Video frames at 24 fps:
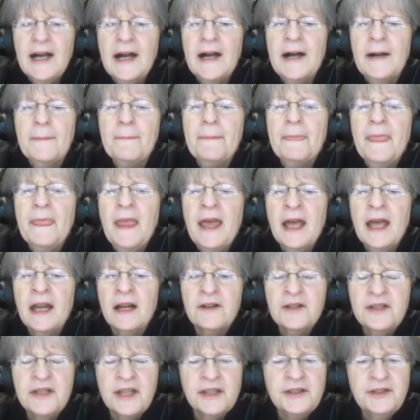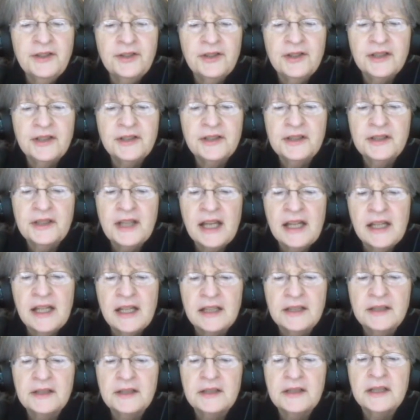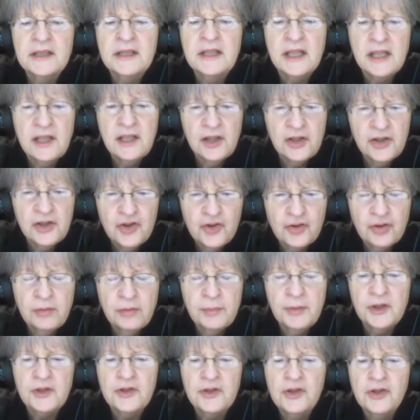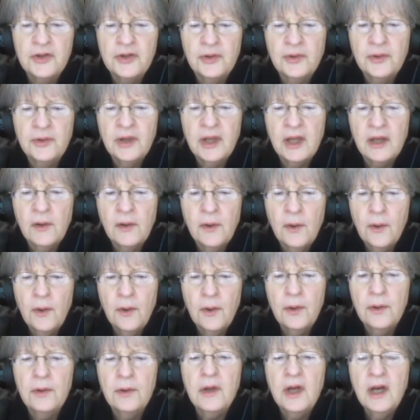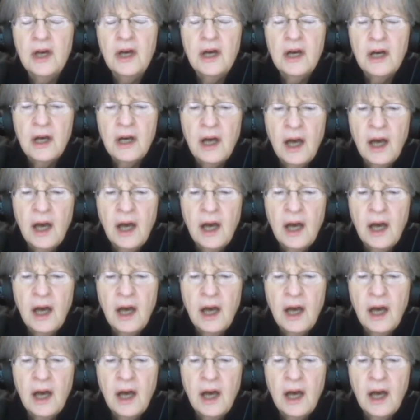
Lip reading: And our desert ascetics did contribute to the whole